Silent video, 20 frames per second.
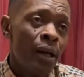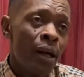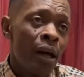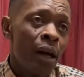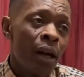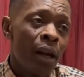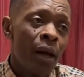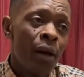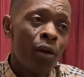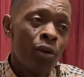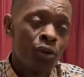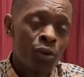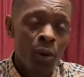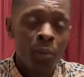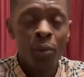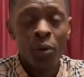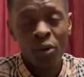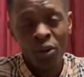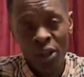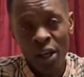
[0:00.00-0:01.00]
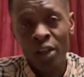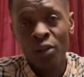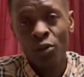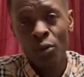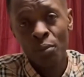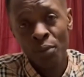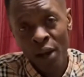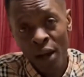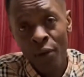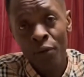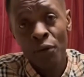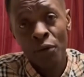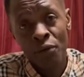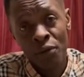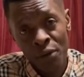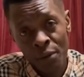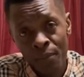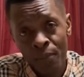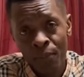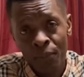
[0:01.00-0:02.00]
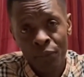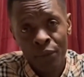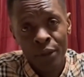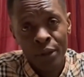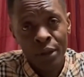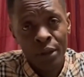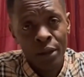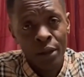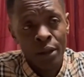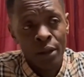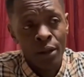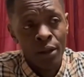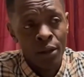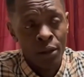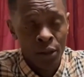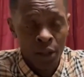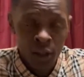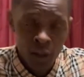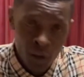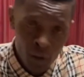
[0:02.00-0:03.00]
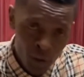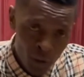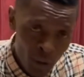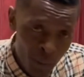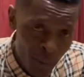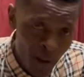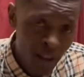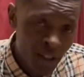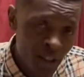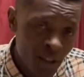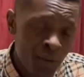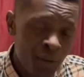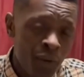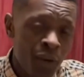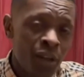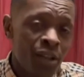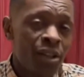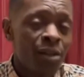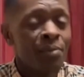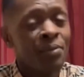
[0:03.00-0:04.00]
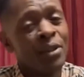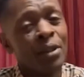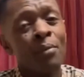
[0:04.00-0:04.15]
and I also apologize on behalf of him. Thank you so much for accepting my